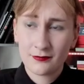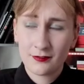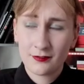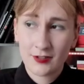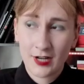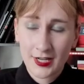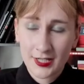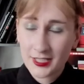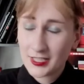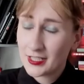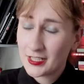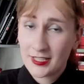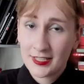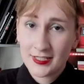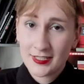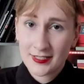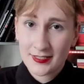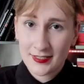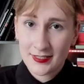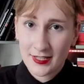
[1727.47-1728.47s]
Dracula,
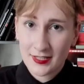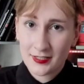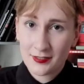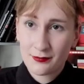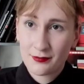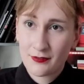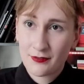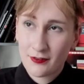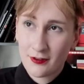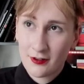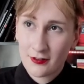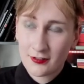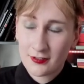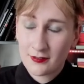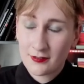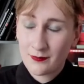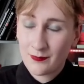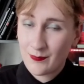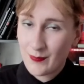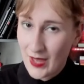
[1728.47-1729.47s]
in a sense,
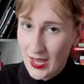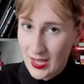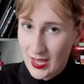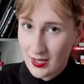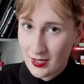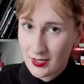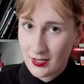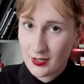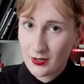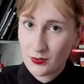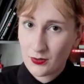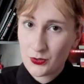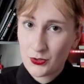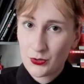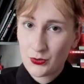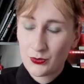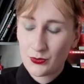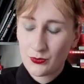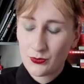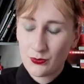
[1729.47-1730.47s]
reverts back
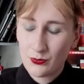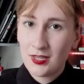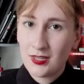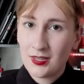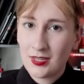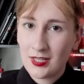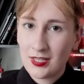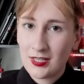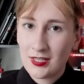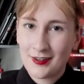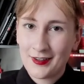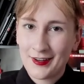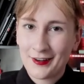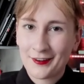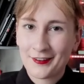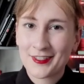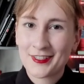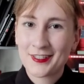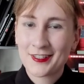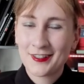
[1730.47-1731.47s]
to the
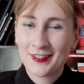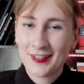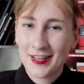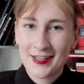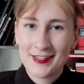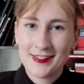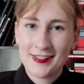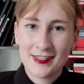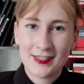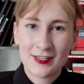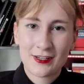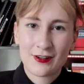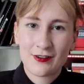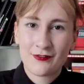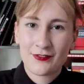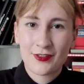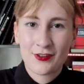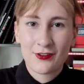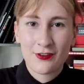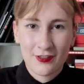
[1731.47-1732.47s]
original idea
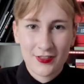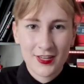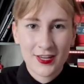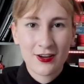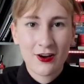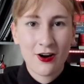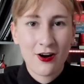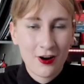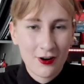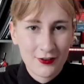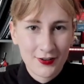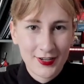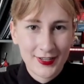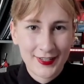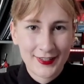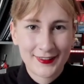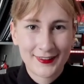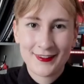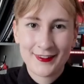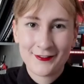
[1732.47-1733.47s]
of the gothic
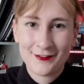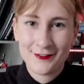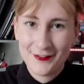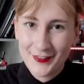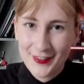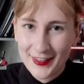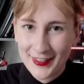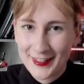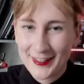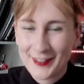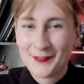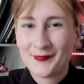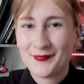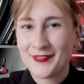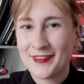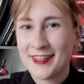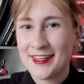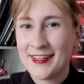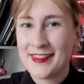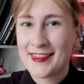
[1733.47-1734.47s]
horror villain
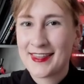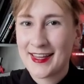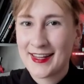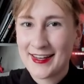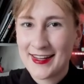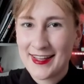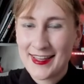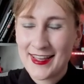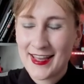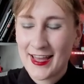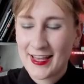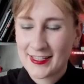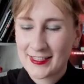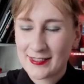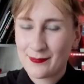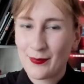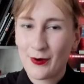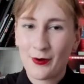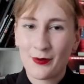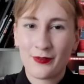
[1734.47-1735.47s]
in that he
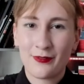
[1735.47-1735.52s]
has both